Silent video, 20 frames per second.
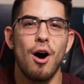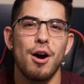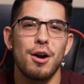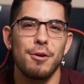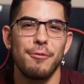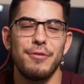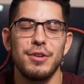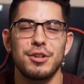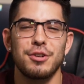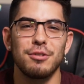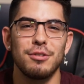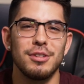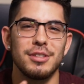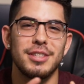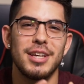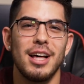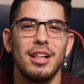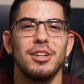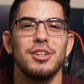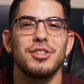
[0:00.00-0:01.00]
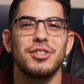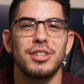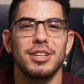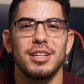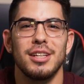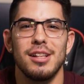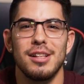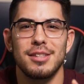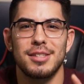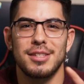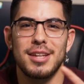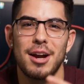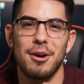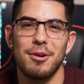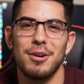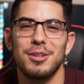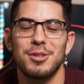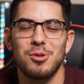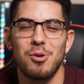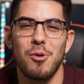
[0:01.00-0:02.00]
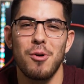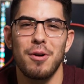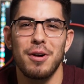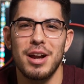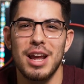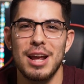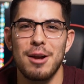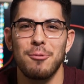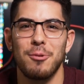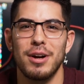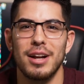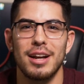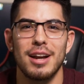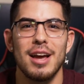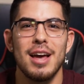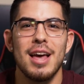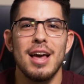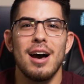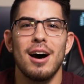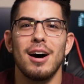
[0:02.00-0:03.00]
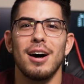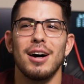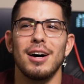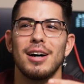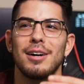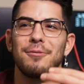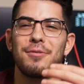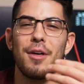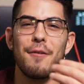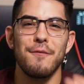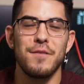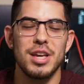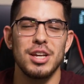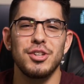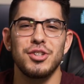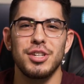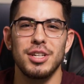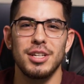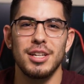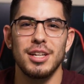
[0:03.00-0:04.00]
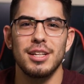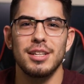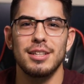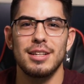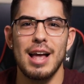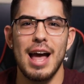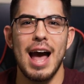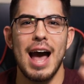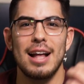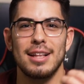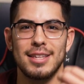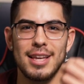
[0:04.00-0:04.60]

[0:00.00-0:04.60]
artificial intelligence territory when uh, the vision uh,